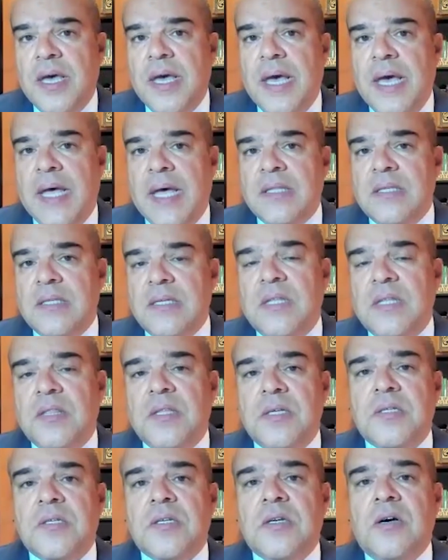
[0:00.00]
And in
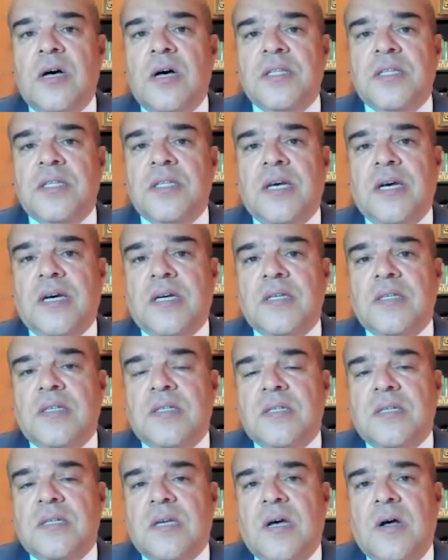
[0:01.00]
this
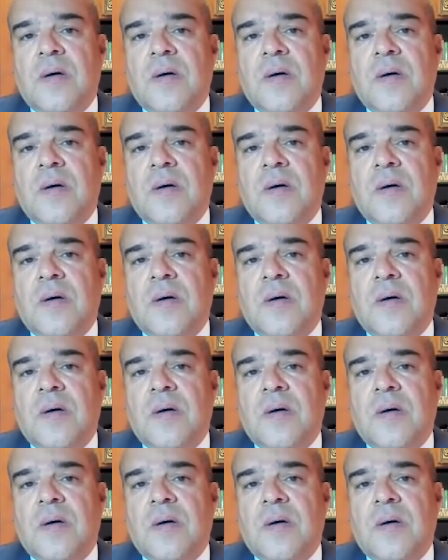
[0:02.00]
context,